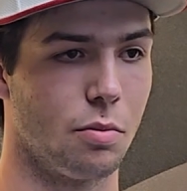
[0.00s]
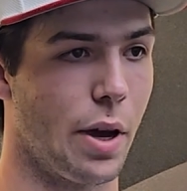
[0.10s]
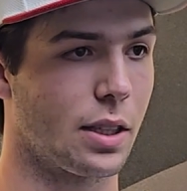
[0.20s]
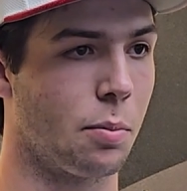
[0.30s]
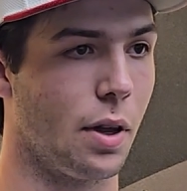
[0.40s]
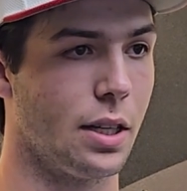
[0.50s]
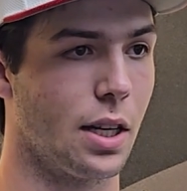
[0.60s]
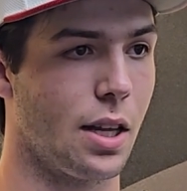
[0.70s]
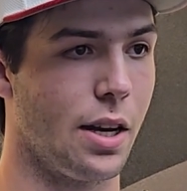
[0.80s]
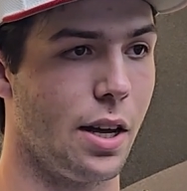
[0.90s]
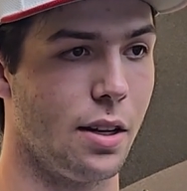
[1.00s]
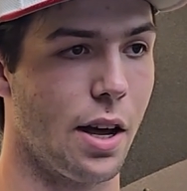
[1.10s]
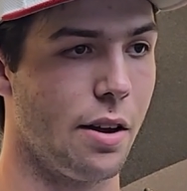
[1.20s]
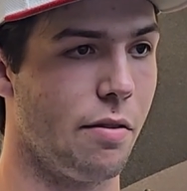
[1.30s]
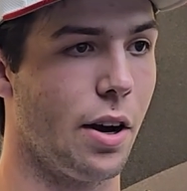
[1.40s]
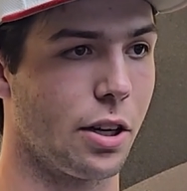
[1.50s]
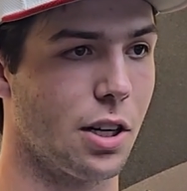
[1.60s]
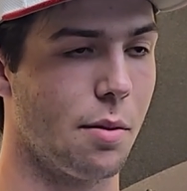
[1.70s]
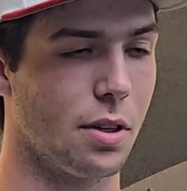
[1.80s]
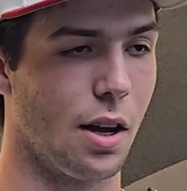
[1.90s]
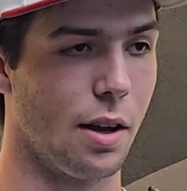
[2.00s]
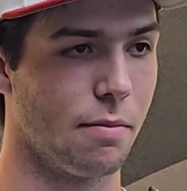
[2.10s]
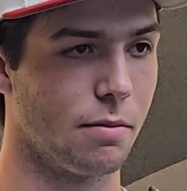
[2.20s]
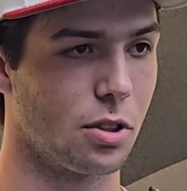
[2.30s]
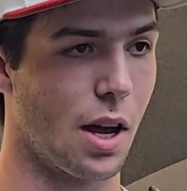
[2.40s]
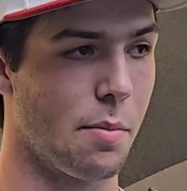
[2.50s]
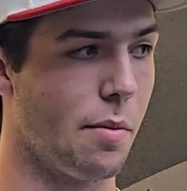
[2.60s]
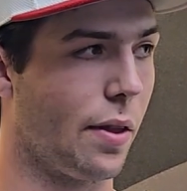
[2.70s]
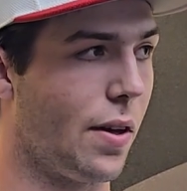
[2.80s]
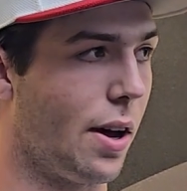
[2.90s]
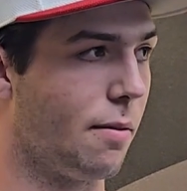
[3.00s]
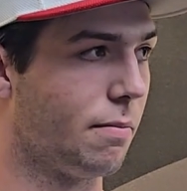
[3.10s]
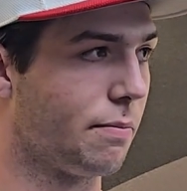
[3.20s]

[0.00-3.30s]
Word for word: make the plays that they did, and they did a very good job tonight. Just happy about that.